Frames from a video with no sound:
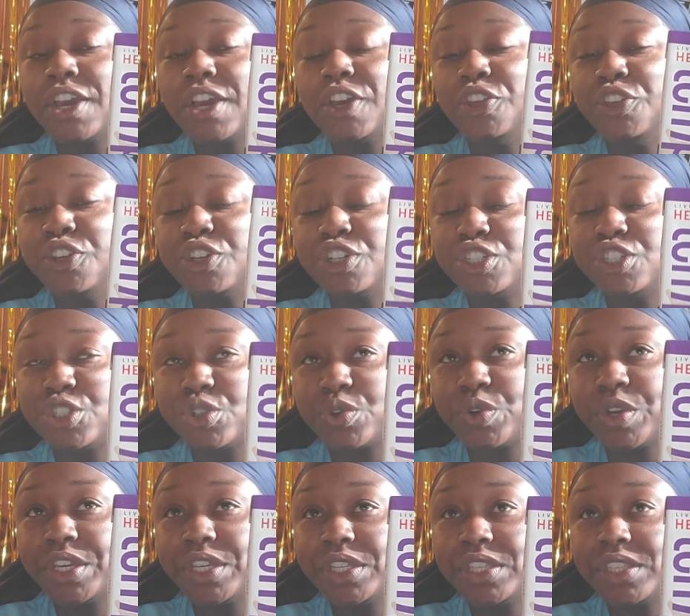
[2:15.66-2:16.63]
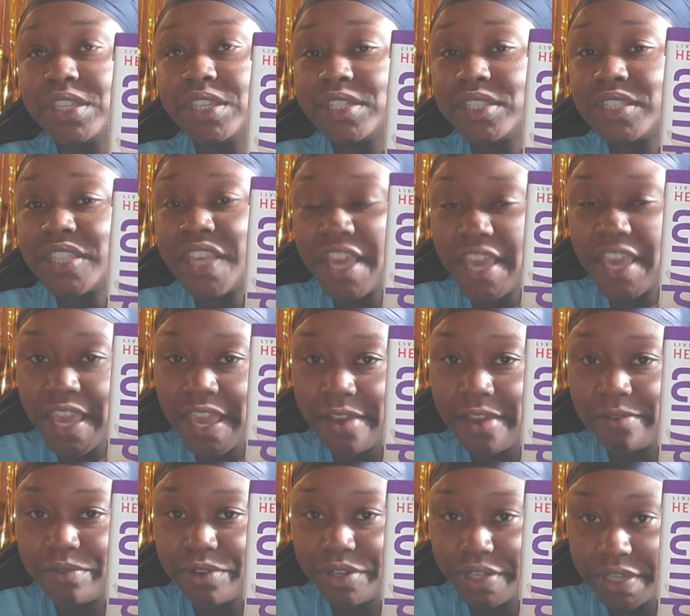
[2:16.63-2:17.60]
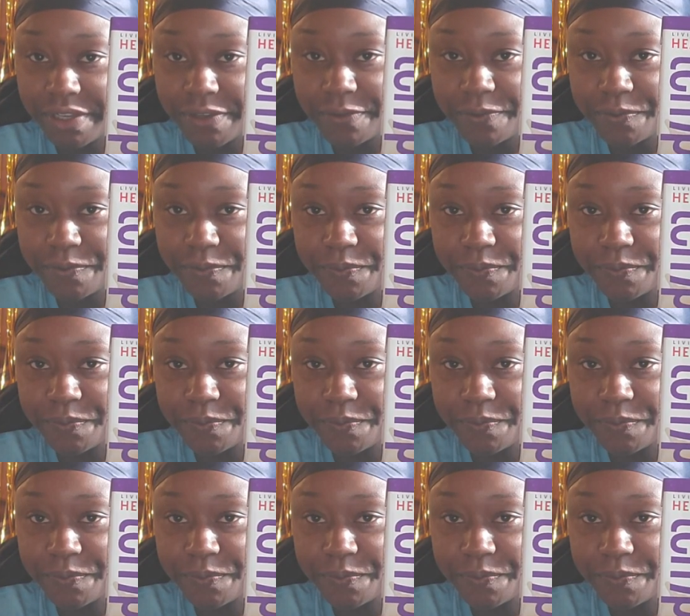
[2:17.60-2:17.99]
you could drink this every day